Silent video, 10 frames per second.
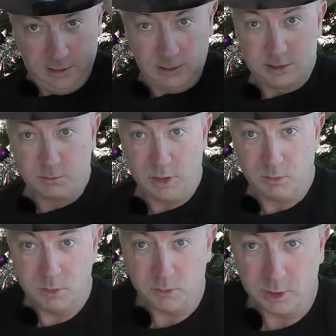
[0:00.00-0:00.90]
because why
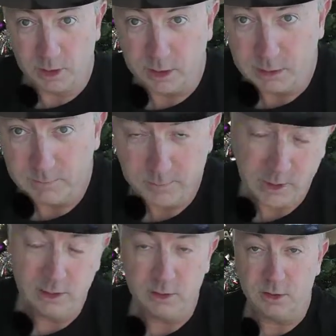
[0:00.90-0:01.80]
wouldn't we on
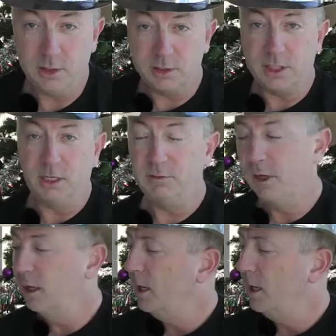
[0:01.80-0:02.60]
New Year's Eve?